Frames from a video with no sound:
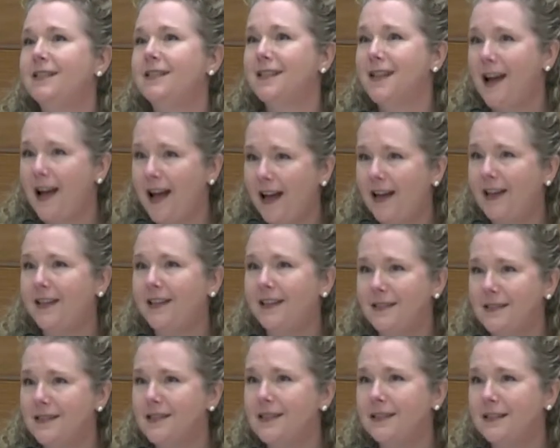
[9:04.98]

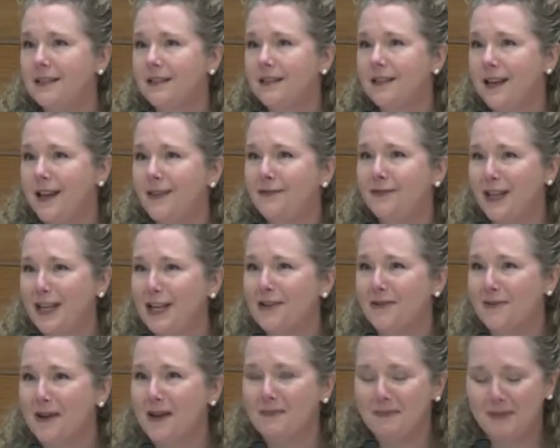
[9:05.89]
kind of
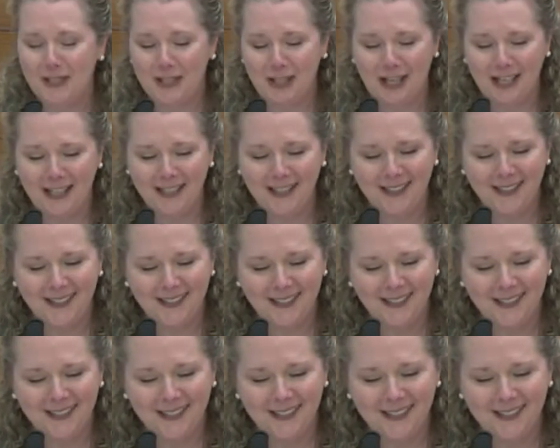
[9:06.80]
interruption,
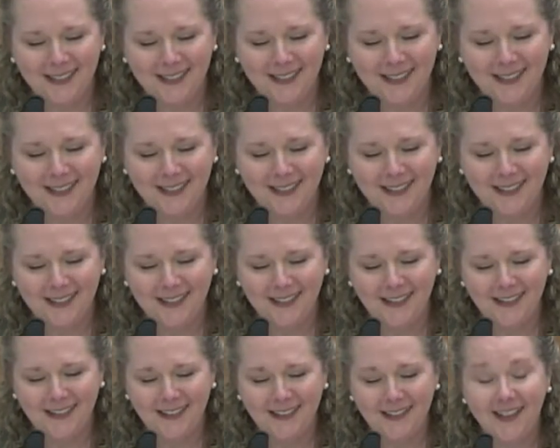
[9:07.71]

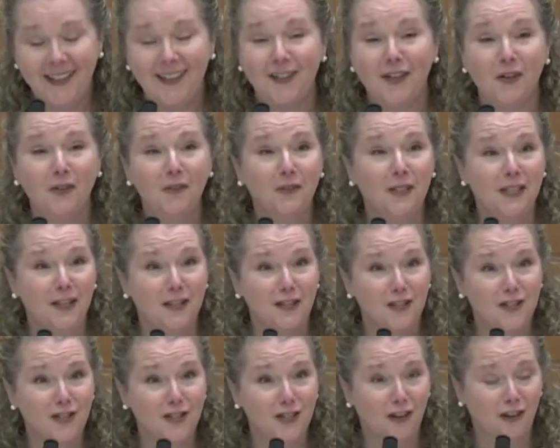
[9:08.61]
and only the
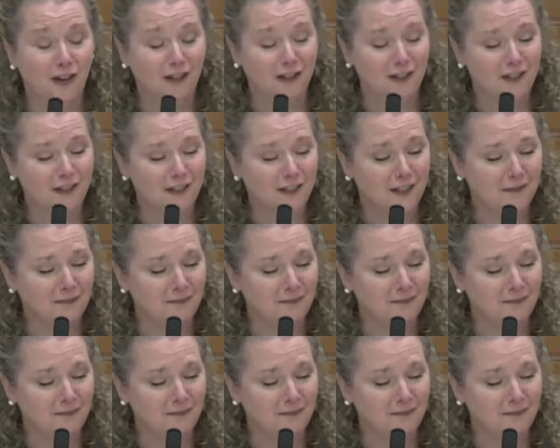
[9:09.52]
start.